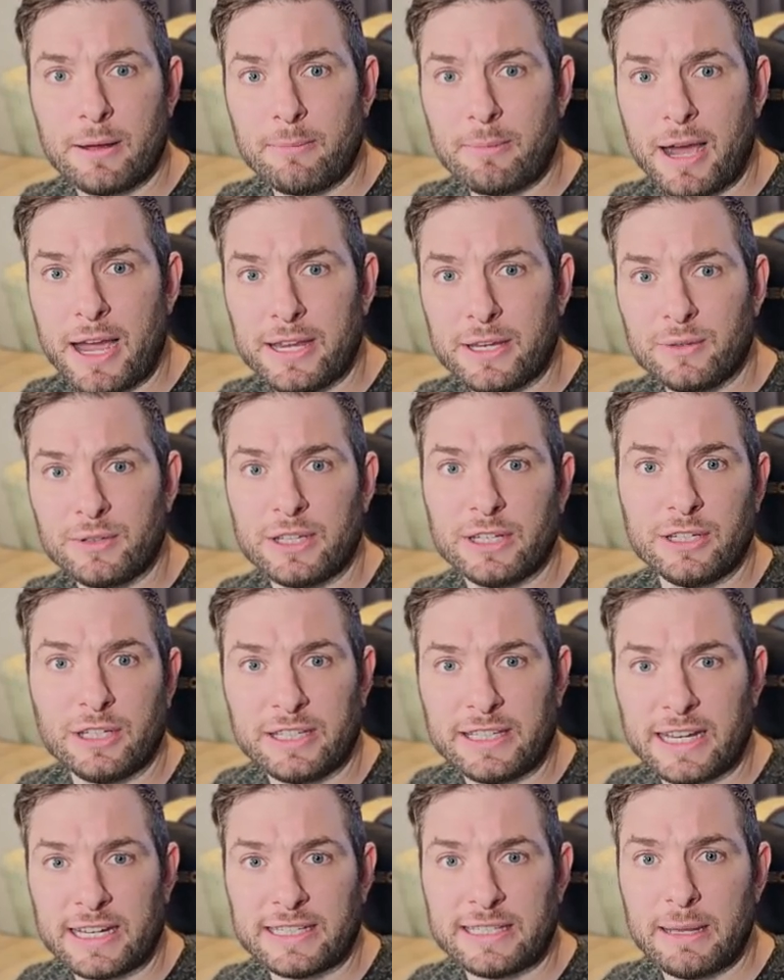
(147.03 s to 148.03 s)
by using
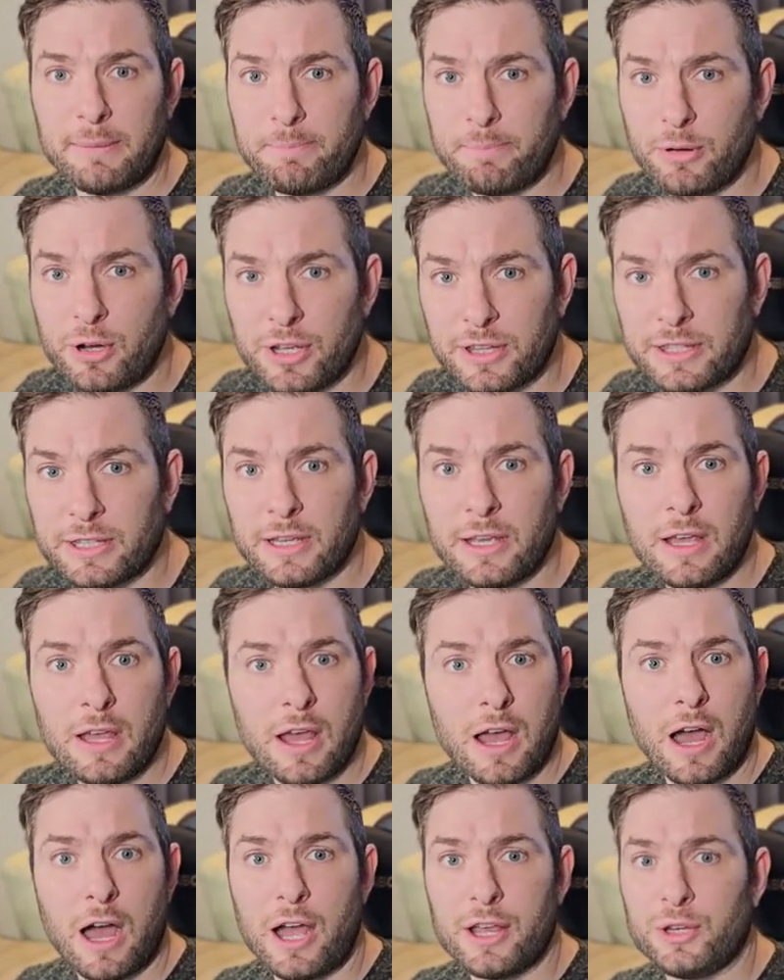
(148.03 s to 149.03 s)
the text input,
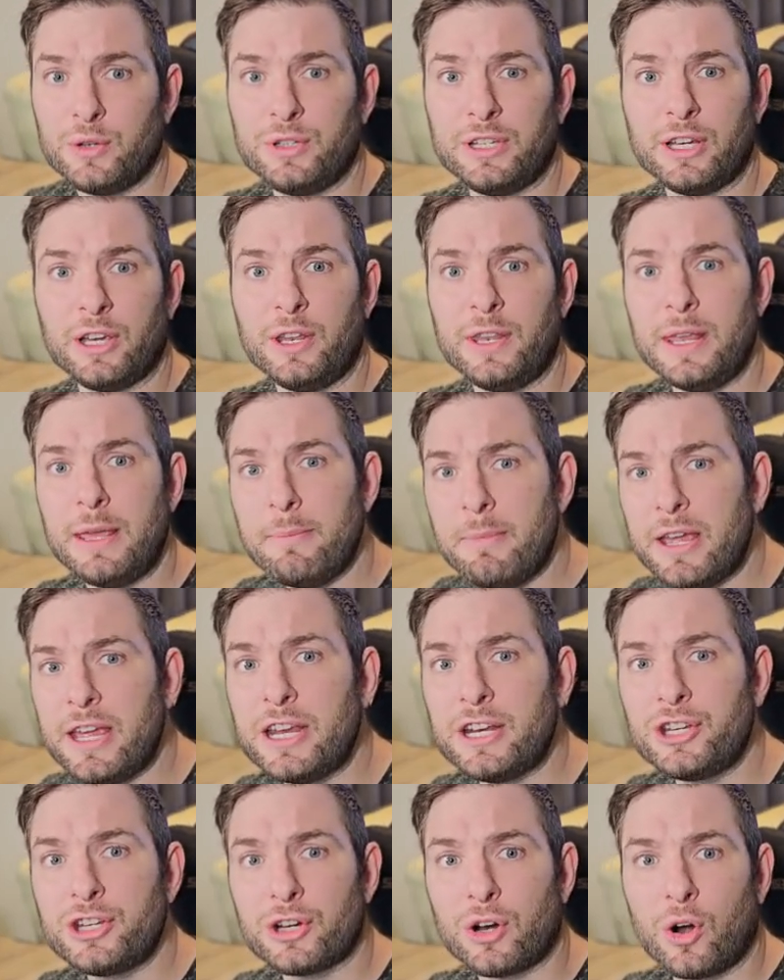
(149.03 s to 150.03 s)
uh, using an
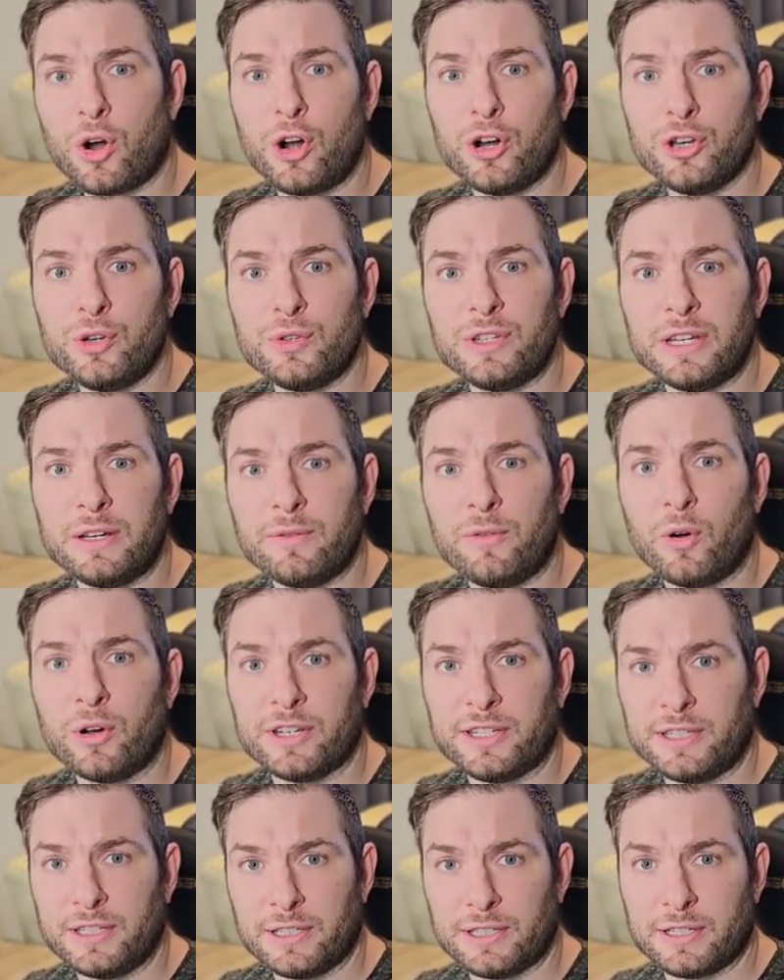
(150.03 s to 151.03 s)
image, or using
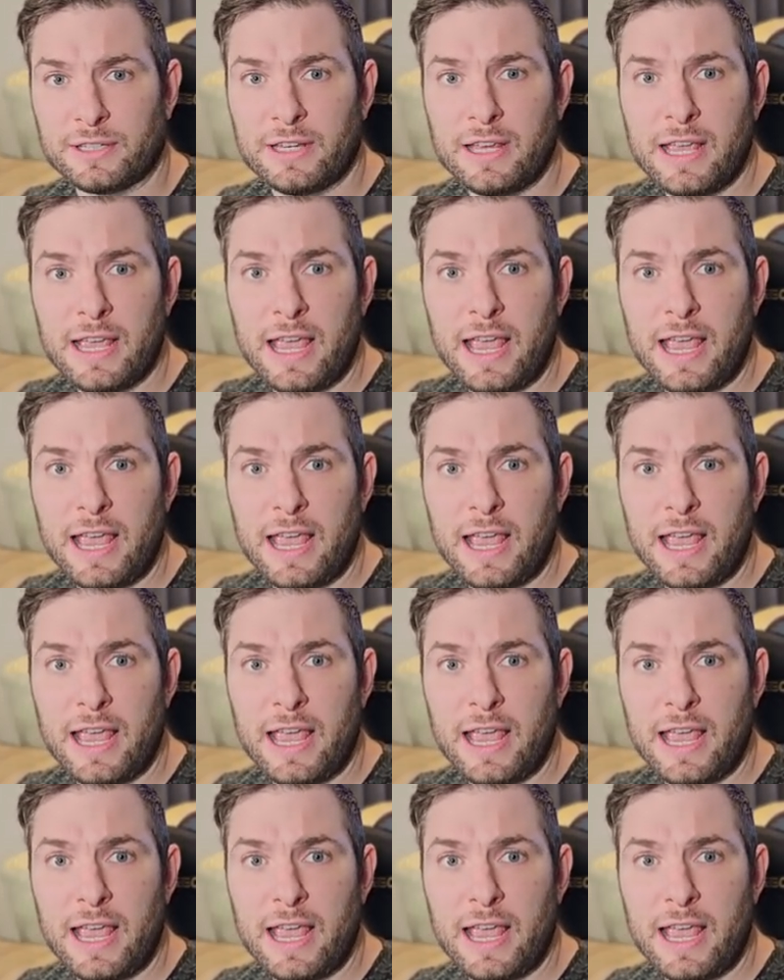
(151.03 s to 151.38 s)
voices,